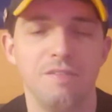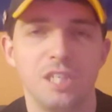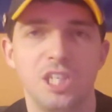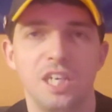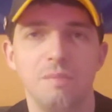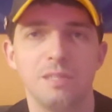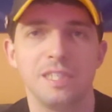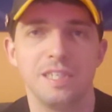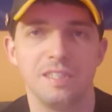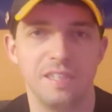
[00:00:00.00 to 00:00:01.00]
shame
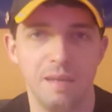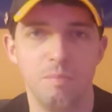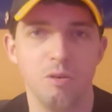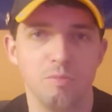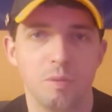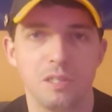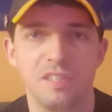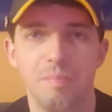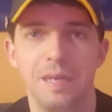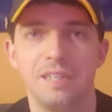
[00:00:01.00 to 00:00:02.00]
since they both
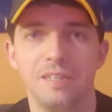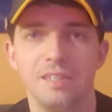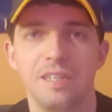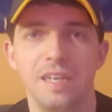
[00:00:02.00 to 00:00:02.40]
participated